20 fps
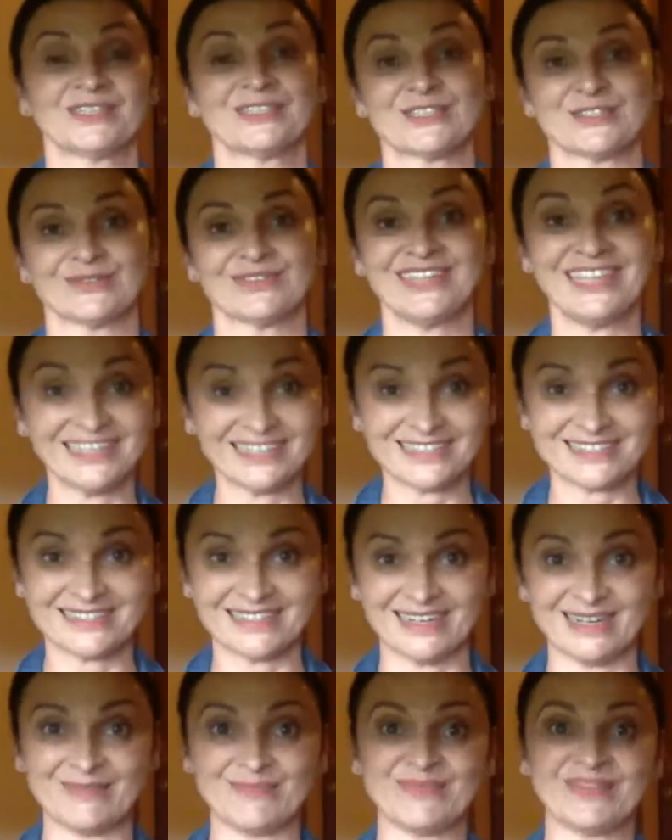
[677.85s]
So next
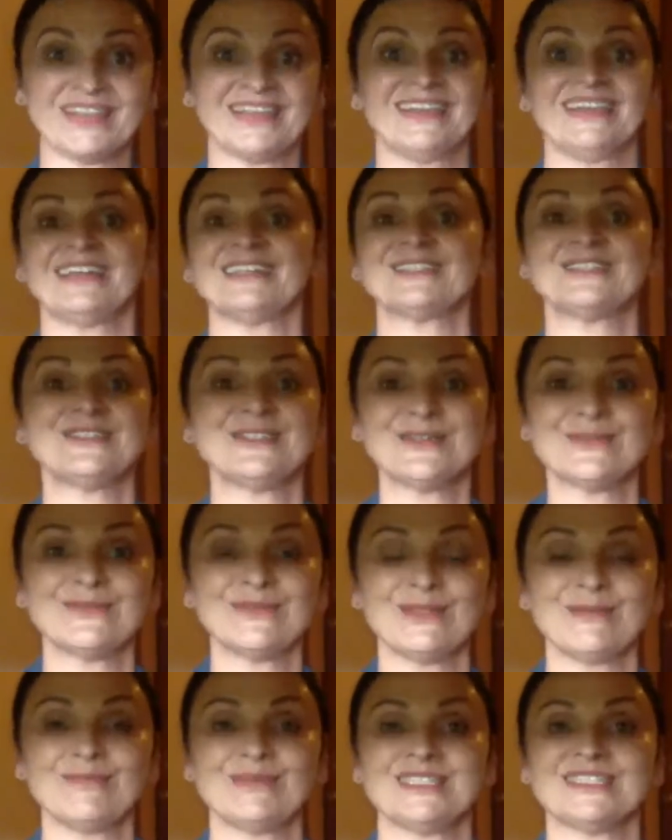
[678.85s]
time, as you
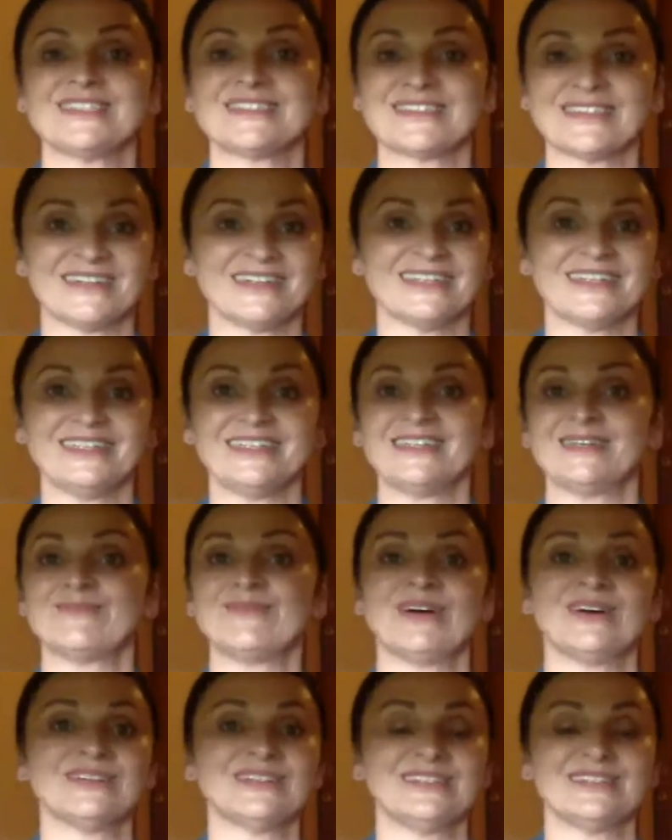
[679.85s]
will be starting
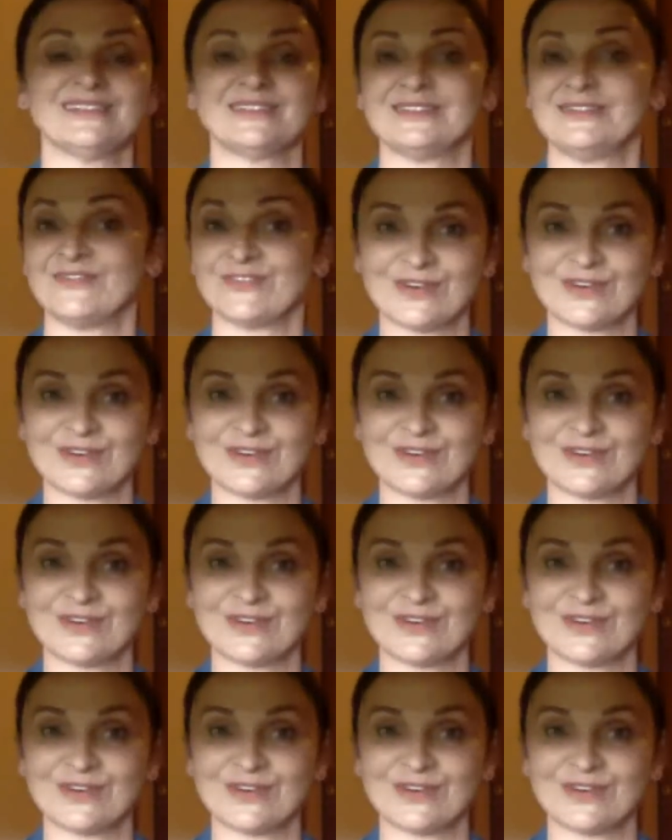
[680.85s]
about a